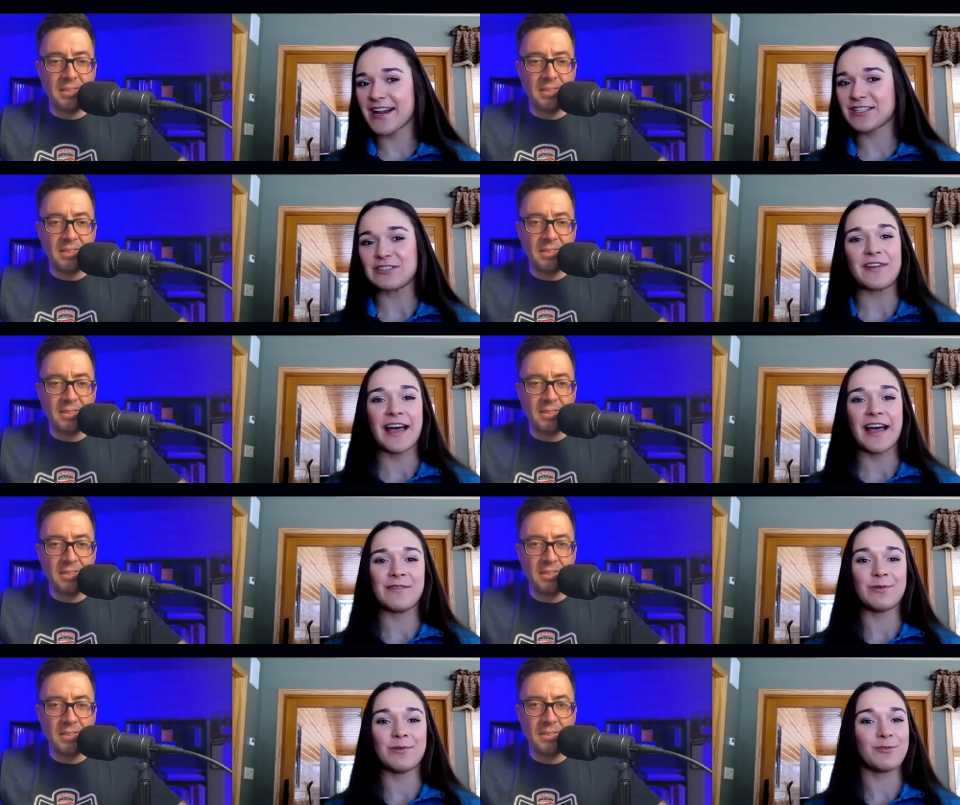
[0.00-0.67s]

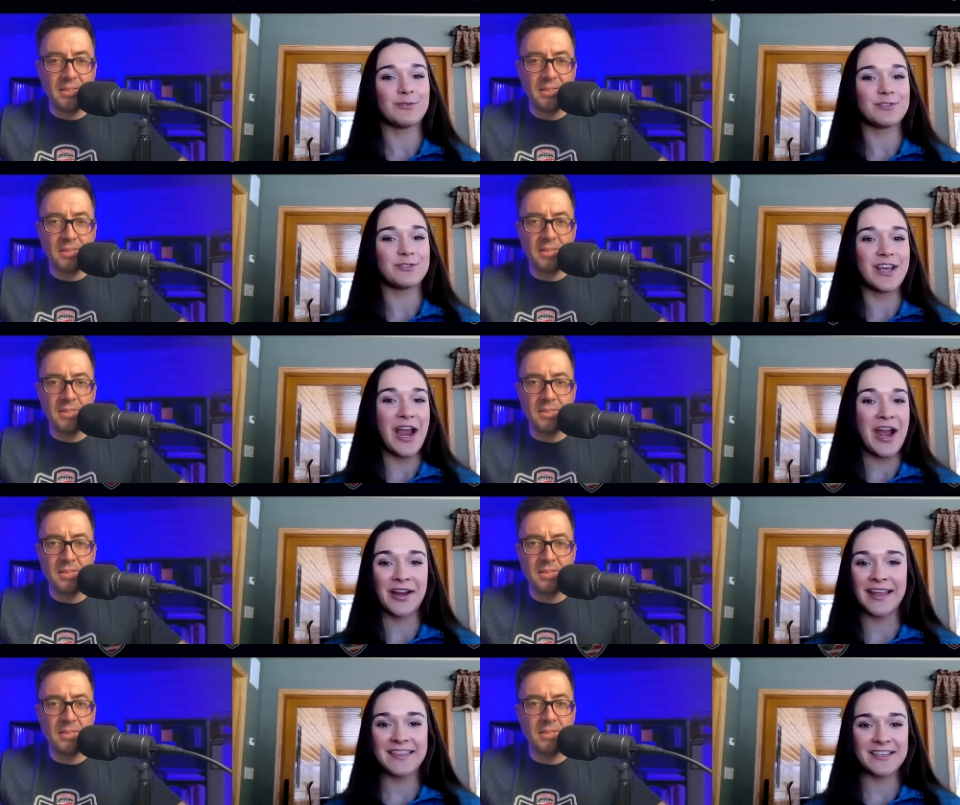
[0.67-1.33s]
Speaker 1: satisfied with
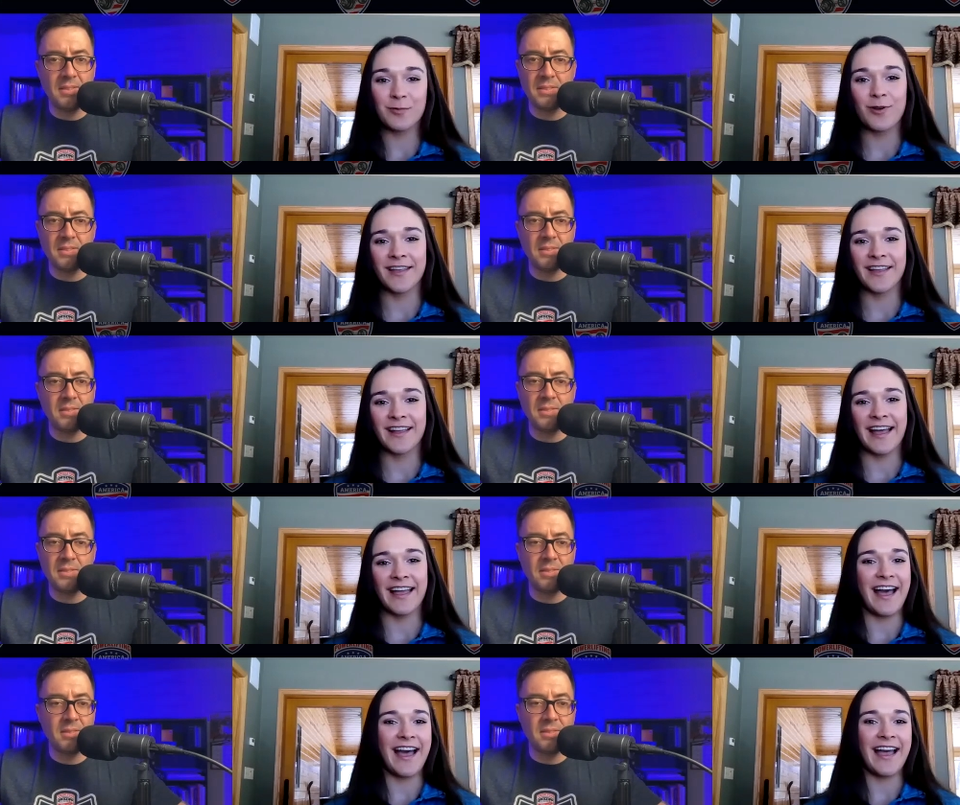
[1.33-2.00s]
retiring at this point.
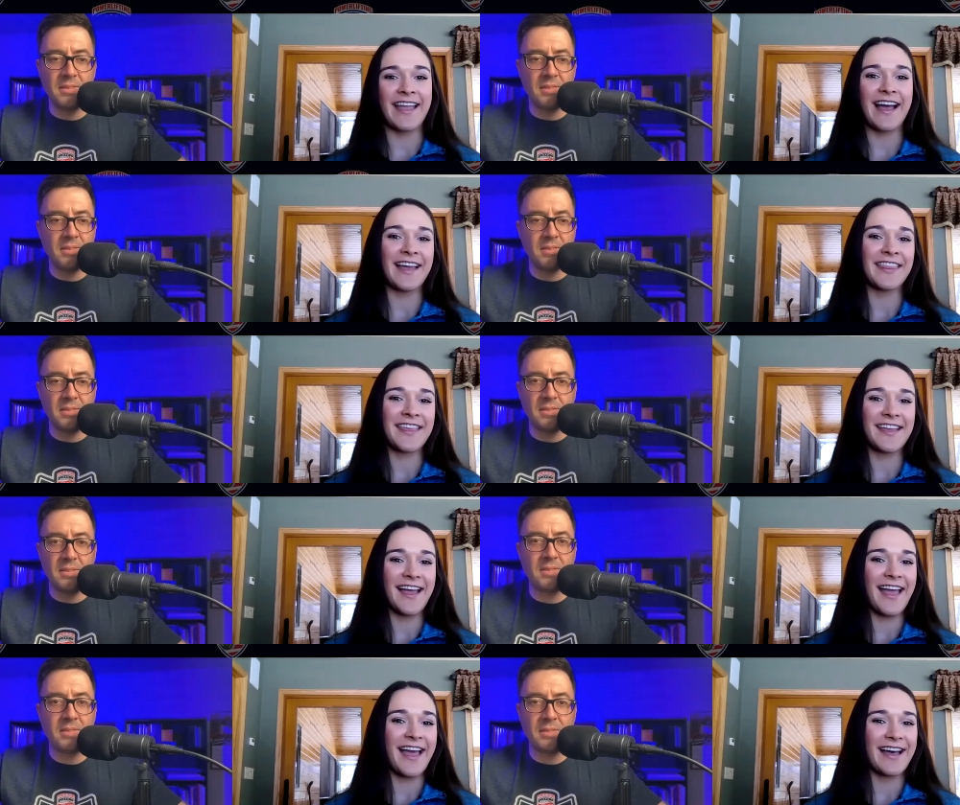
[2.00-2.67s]
I, I, I
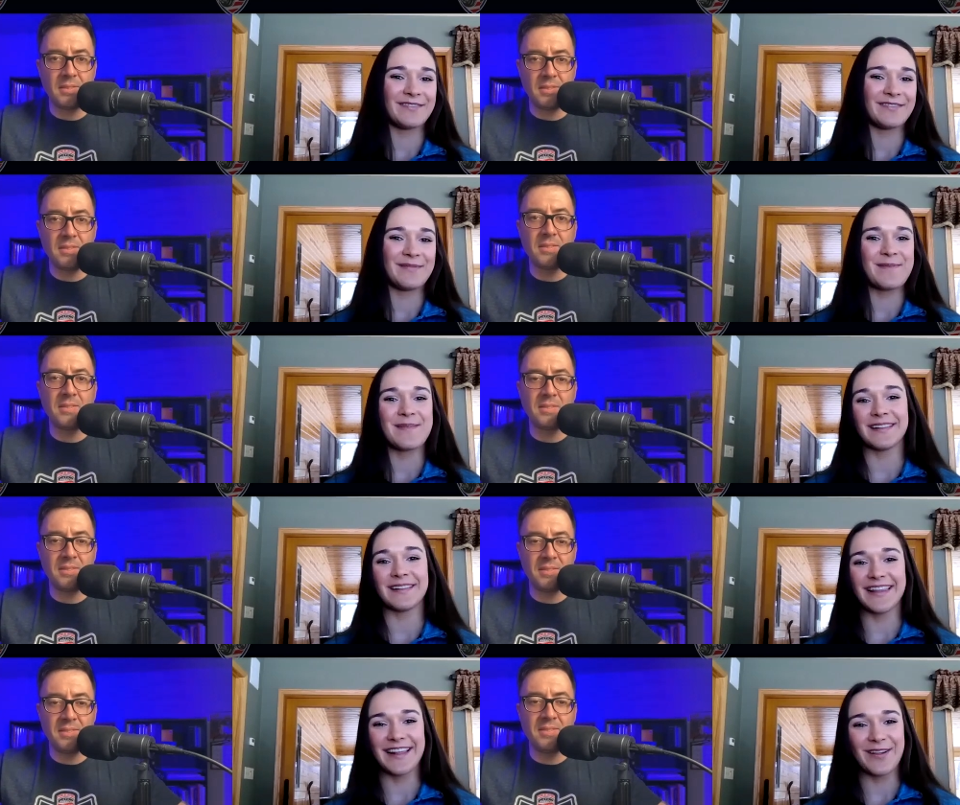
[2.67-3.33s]
think I have
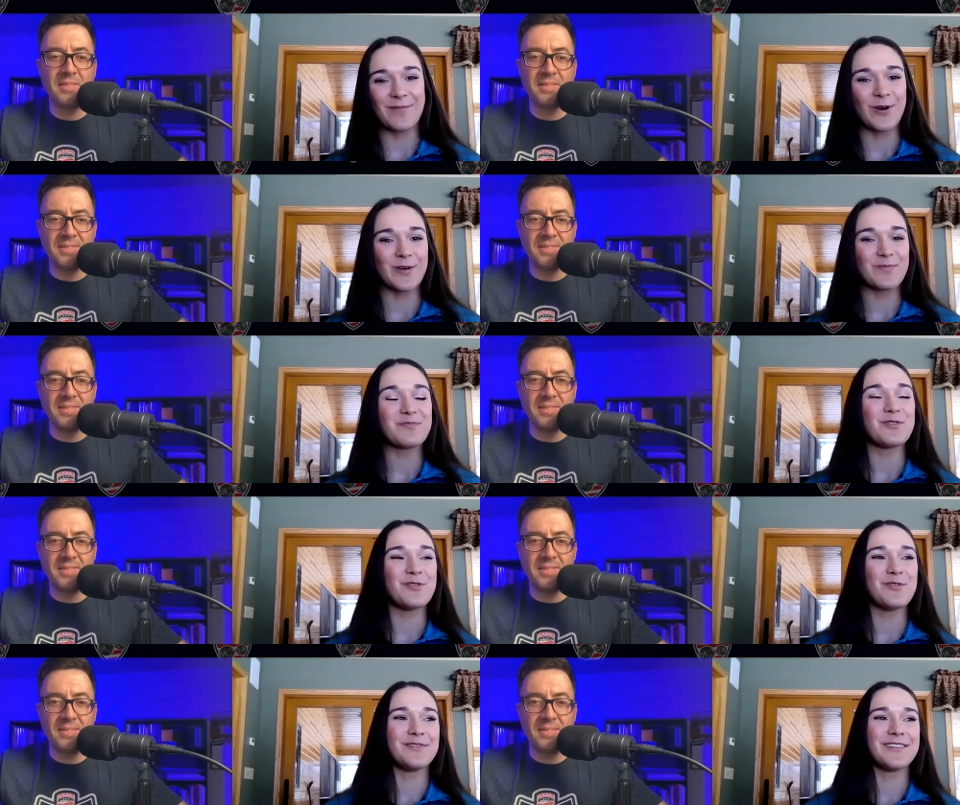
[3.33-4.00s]
maybe a little more
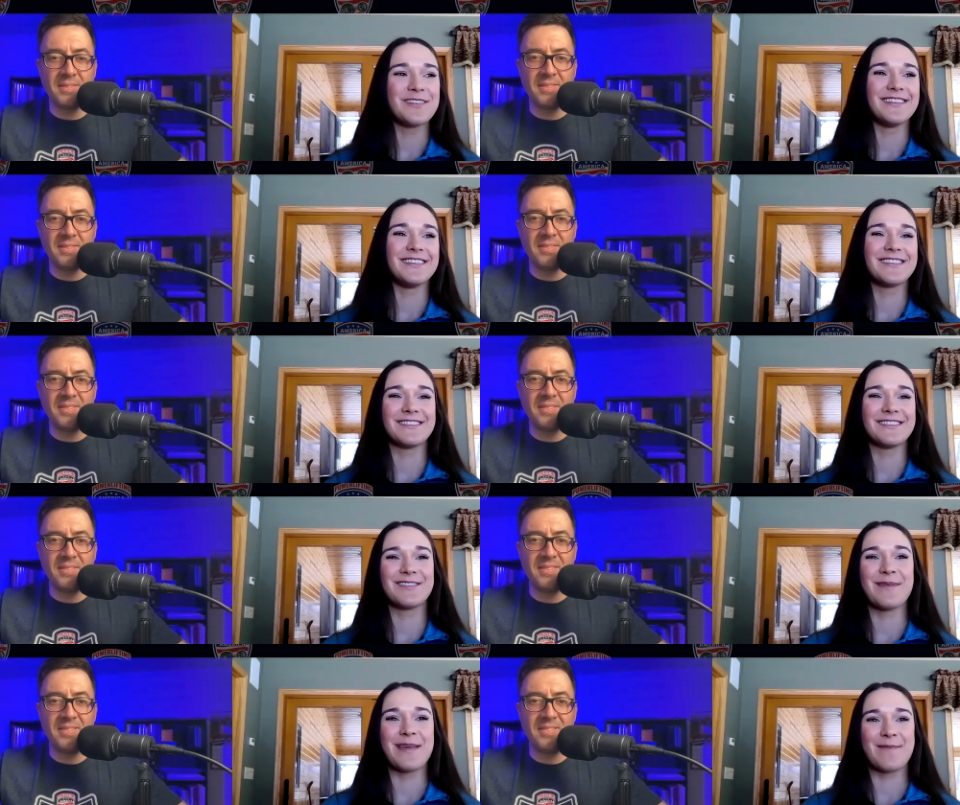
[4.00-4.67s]
proof to, to,
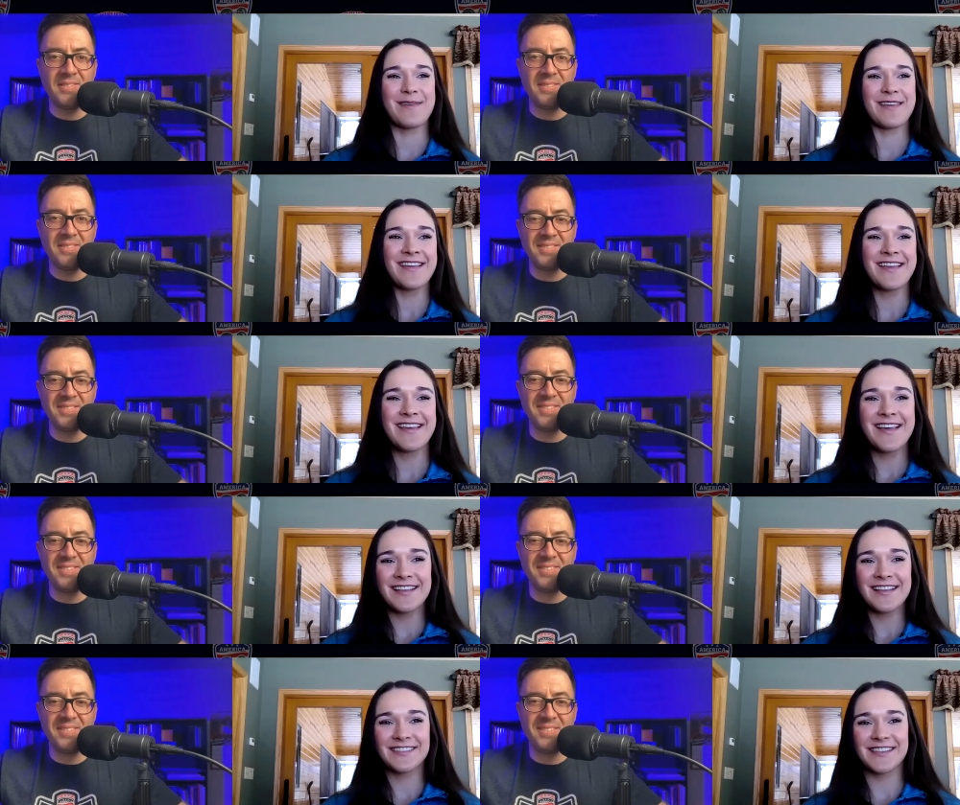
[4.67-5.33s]
to maybe
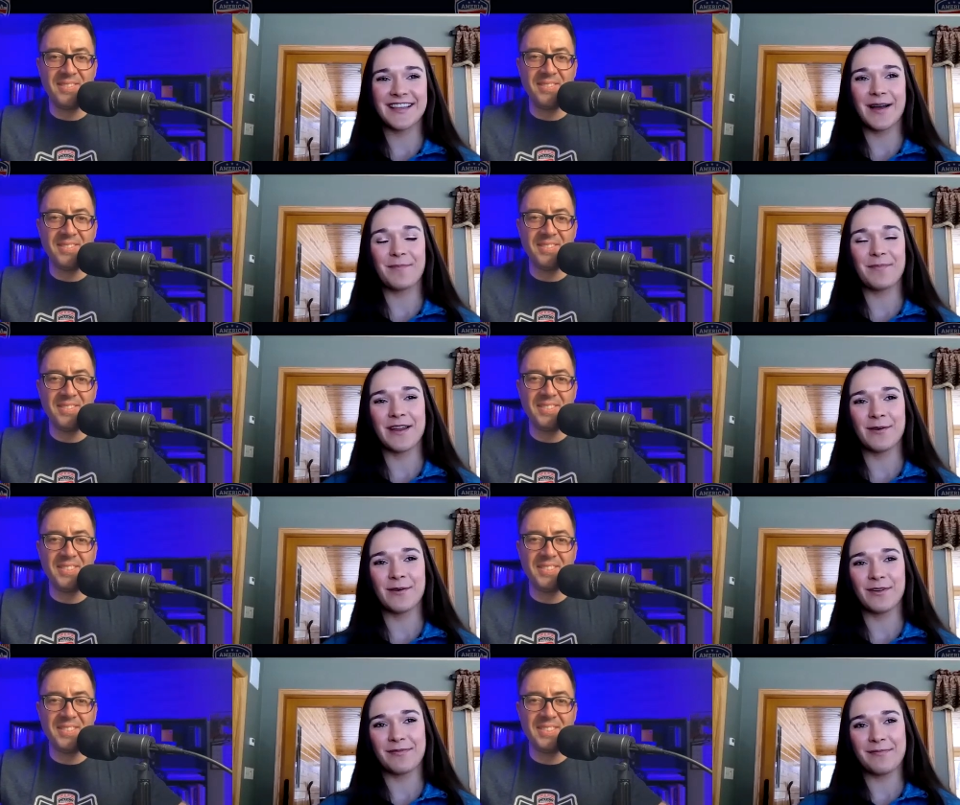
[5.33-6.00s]
sit up
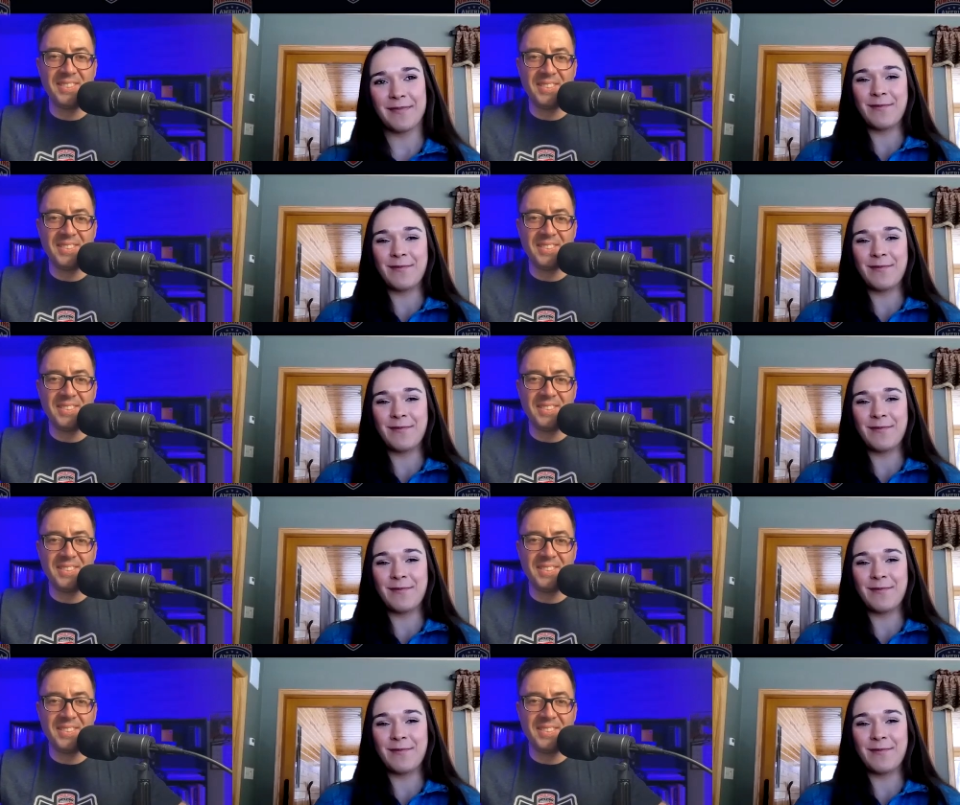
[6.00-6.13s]
there with